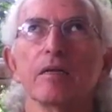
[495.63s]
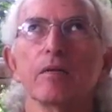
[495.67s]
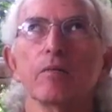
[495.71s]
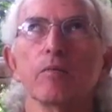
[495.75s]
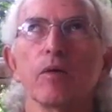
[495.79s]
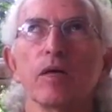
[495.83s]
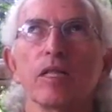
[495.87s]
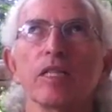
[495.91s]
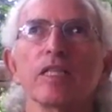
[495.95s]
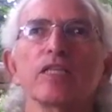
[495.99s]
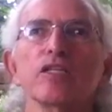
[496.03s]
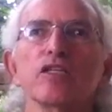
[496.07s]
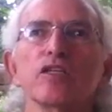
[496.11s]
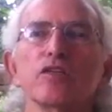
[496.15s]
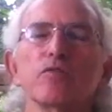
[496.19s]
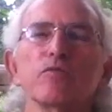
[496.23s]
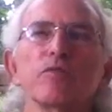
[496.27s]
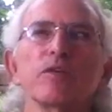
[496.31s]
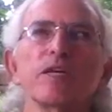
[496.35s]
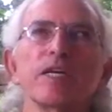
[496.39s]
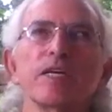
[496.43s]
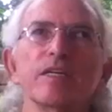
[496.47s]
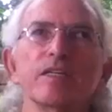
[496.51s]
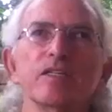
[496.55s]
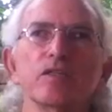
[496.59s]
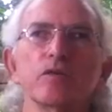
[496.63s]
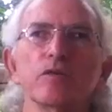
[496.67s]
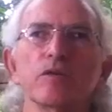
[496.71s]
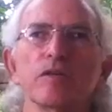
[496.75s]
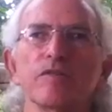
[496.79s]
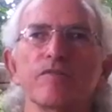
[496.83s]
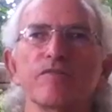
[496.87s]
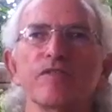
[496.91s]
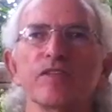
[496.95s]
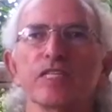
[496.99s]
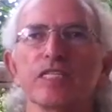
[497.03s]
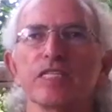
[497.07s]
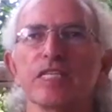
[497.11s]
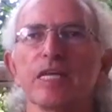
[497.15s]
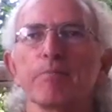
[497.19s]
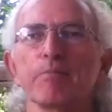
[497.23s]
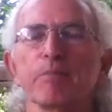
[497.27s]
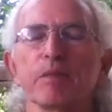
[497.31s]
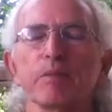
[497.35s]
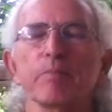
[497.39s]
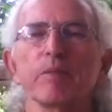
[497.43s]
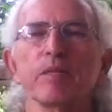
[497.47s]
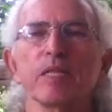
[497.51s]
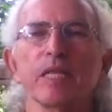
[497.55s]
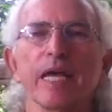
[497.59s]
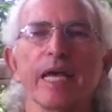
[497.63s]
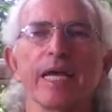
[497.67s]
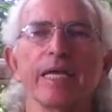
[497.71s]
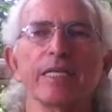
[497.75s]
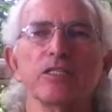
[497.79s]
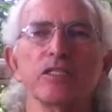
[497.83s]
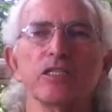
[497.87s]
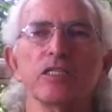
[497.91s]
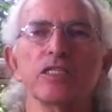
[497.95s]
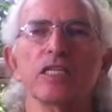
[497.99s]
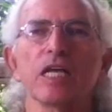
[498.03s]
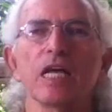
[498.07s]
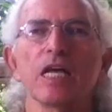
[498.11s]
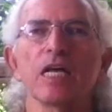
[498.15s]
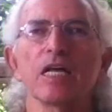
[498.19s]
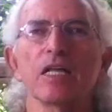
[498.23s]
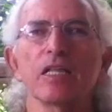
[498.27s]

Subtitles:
well, there's three sort of acceptable answers.